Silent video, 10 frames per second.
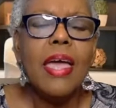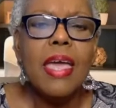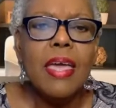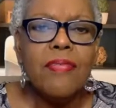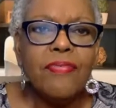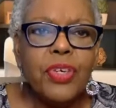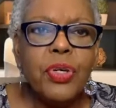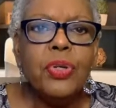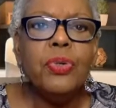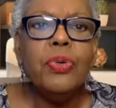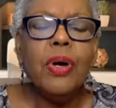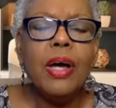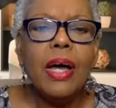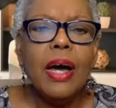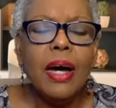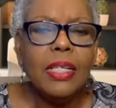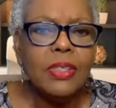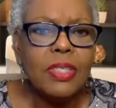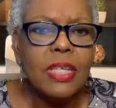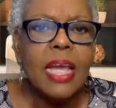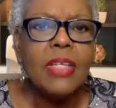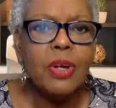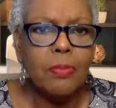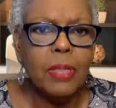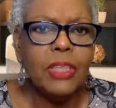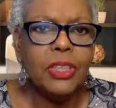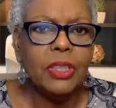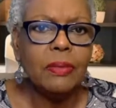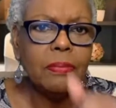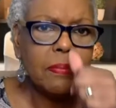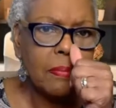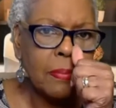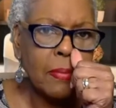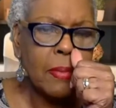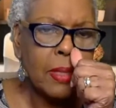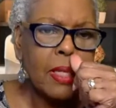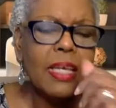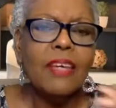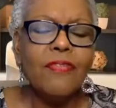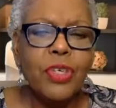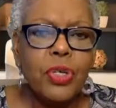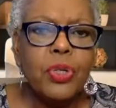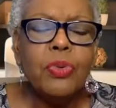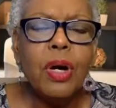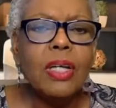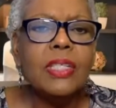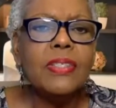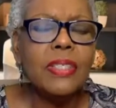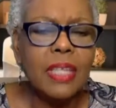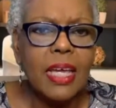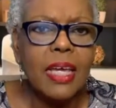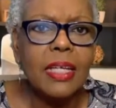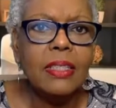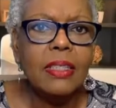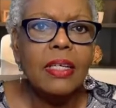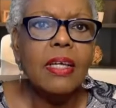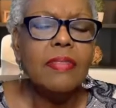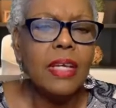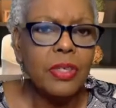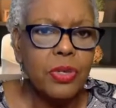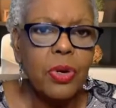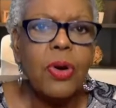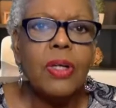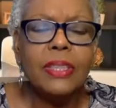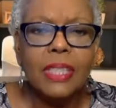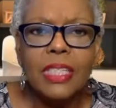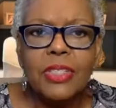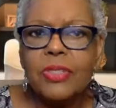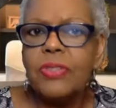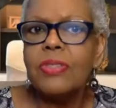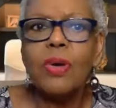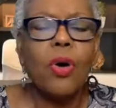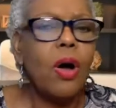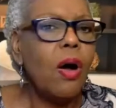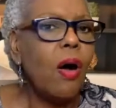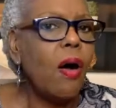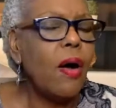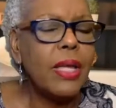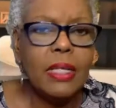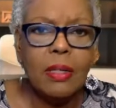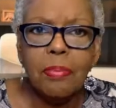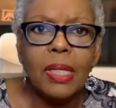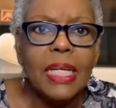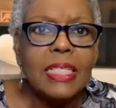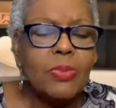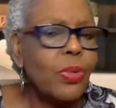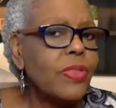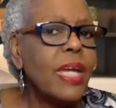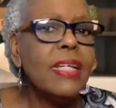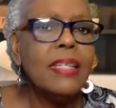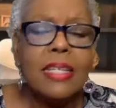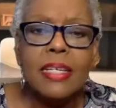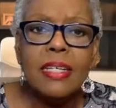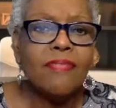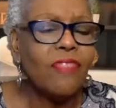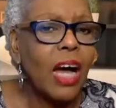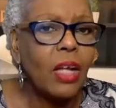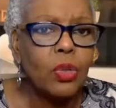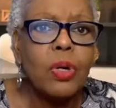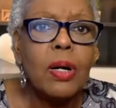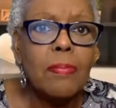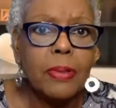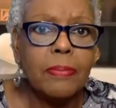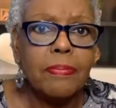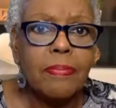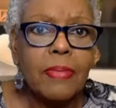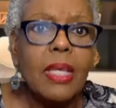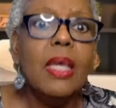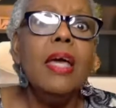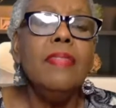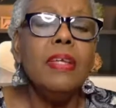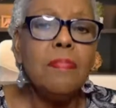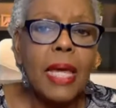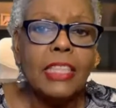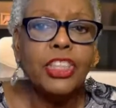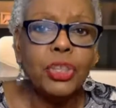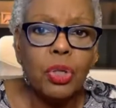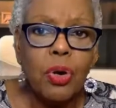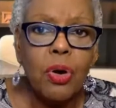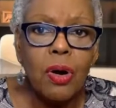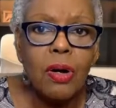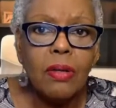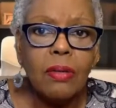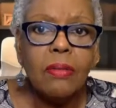If you understand your budget, if you understand that your teachers are in a place where they need follow-up, then make sure